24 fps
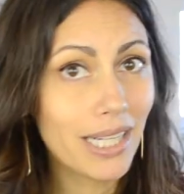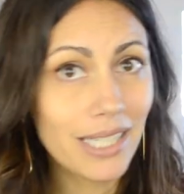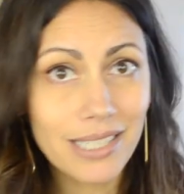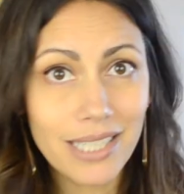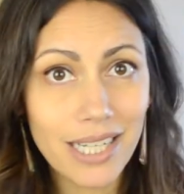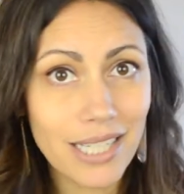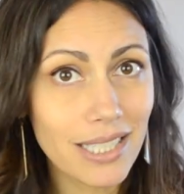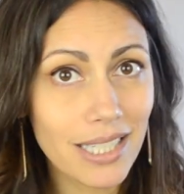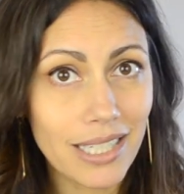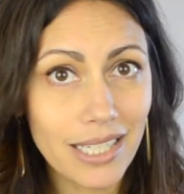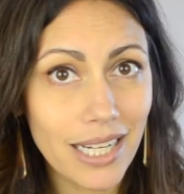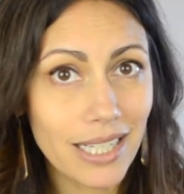it
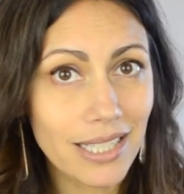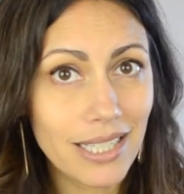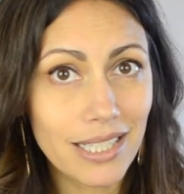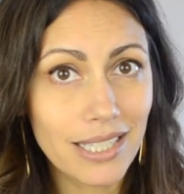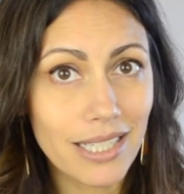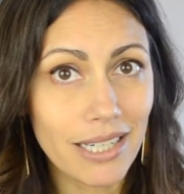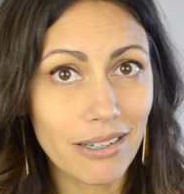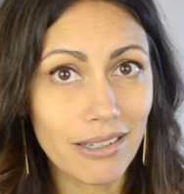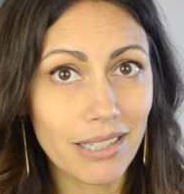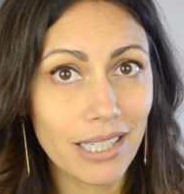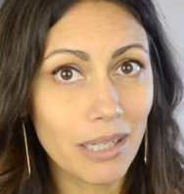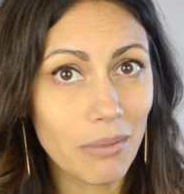doesn't
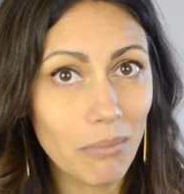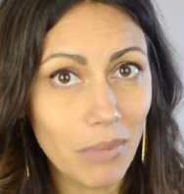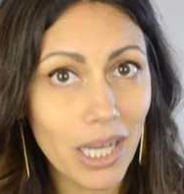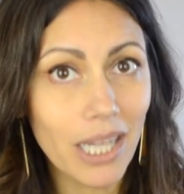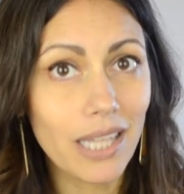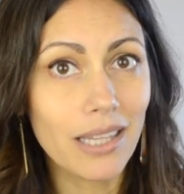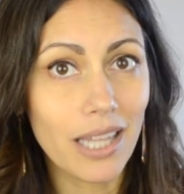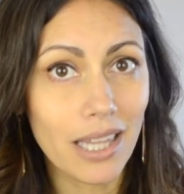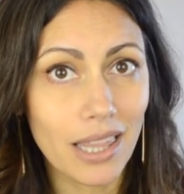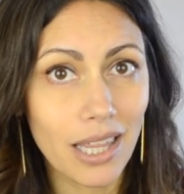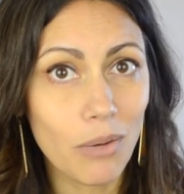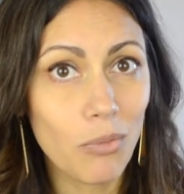necessarily
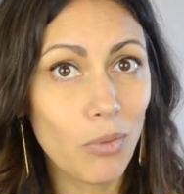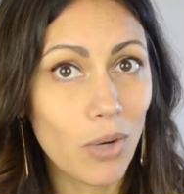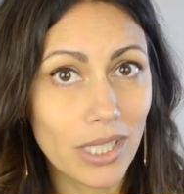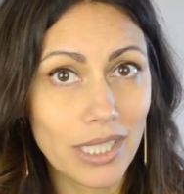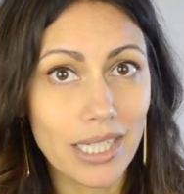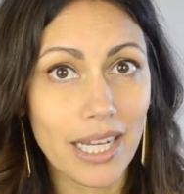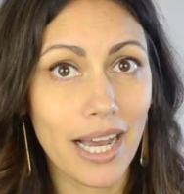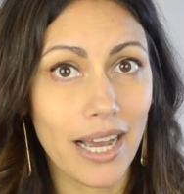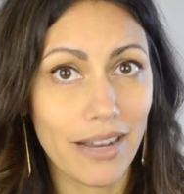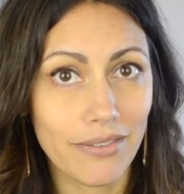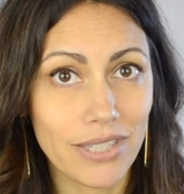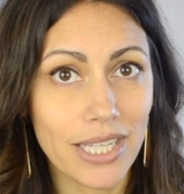mean that they want
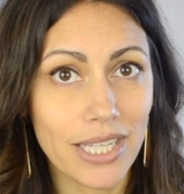to have